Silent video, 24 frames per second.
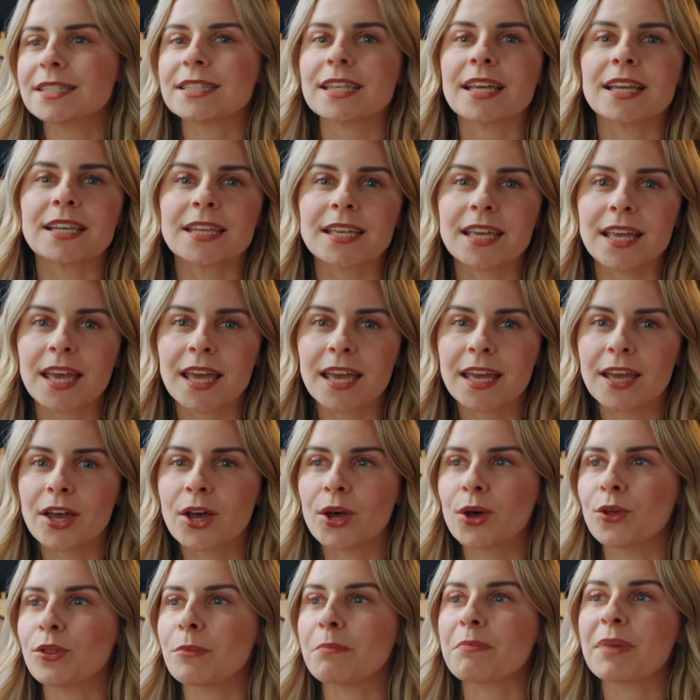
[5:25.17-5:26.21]
San
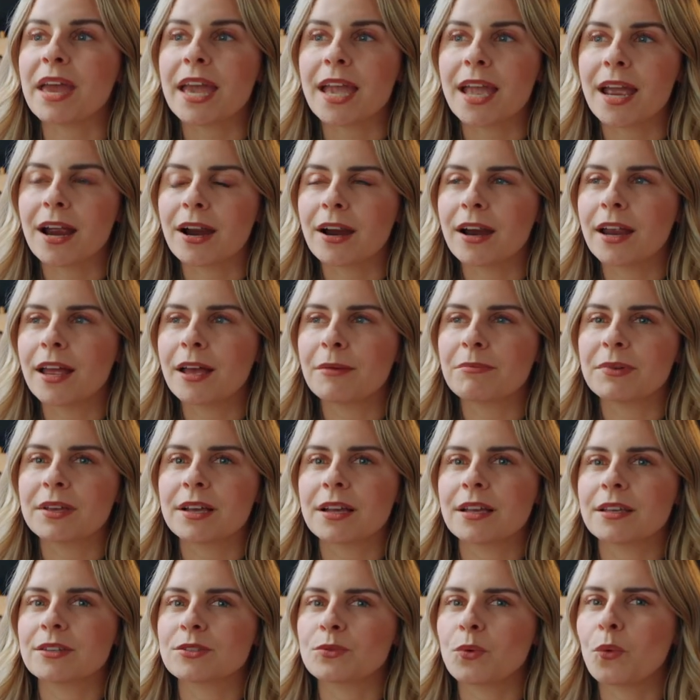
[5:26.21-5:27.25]
Diego, the Bay Area,
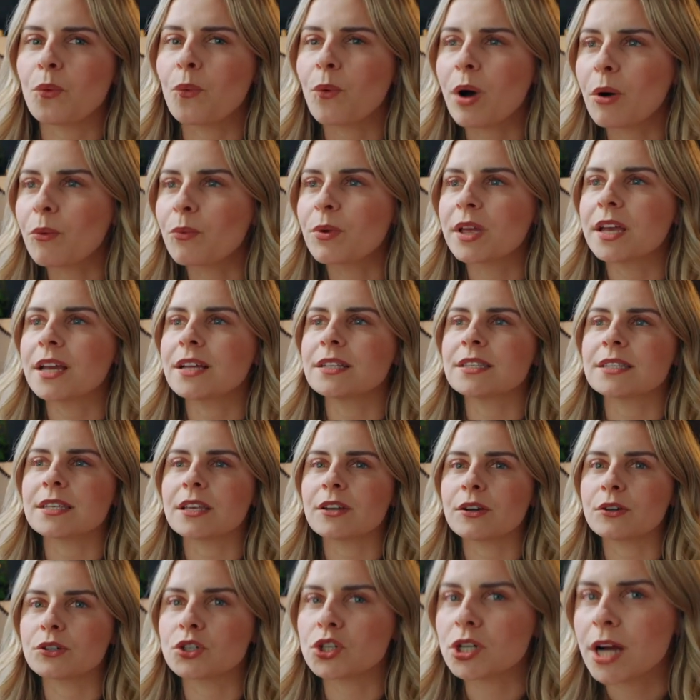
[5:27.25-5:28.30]
because what we
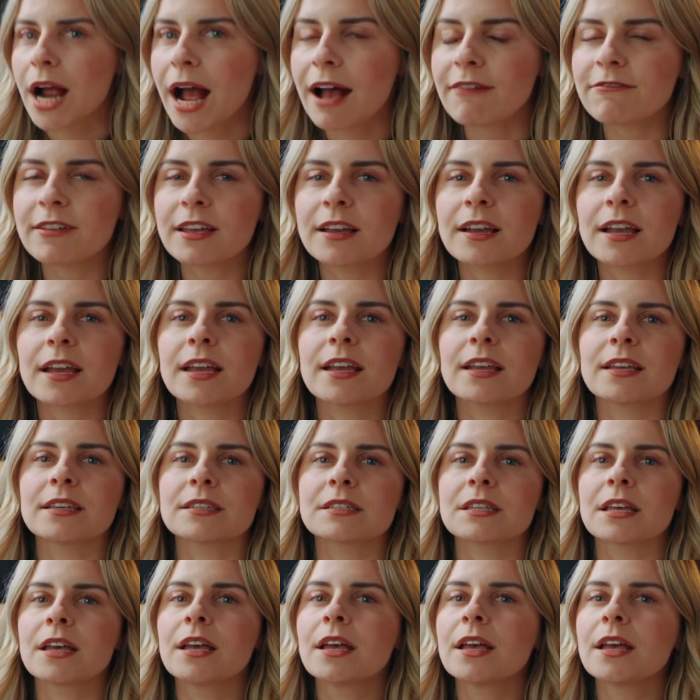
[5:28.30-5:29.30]
consider traffic is